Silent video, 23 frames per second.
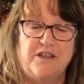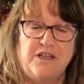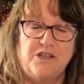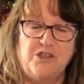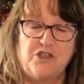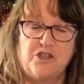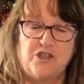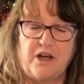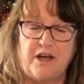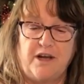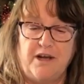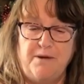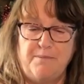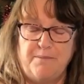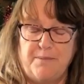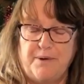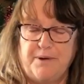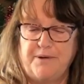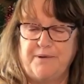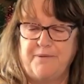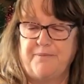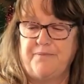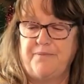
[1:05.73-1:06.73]
this shape,
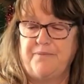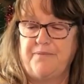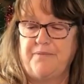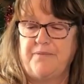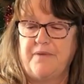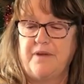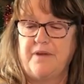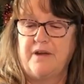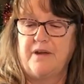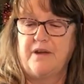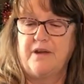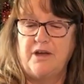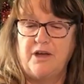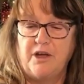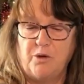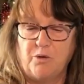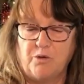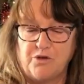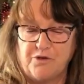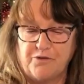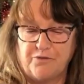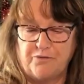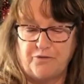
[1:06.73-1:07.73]
you
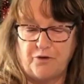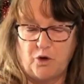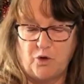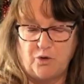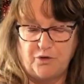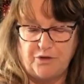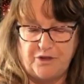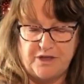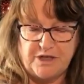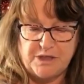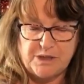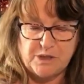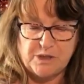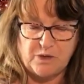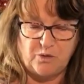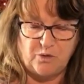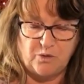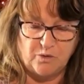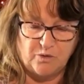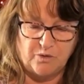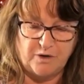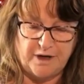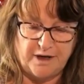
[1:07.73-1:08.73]
want to fold this
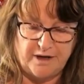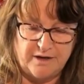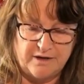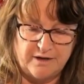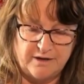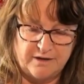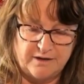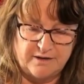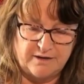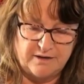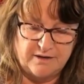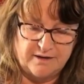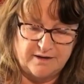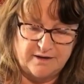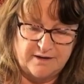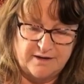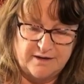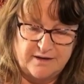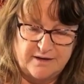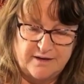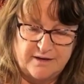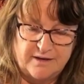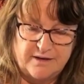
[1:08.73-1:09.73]
corner
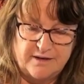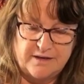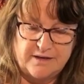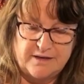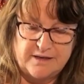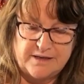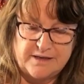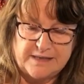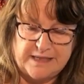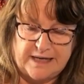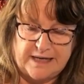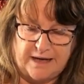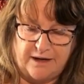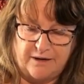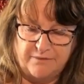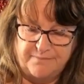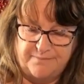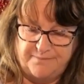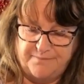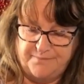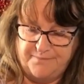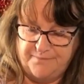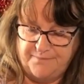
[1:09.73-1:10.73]
down,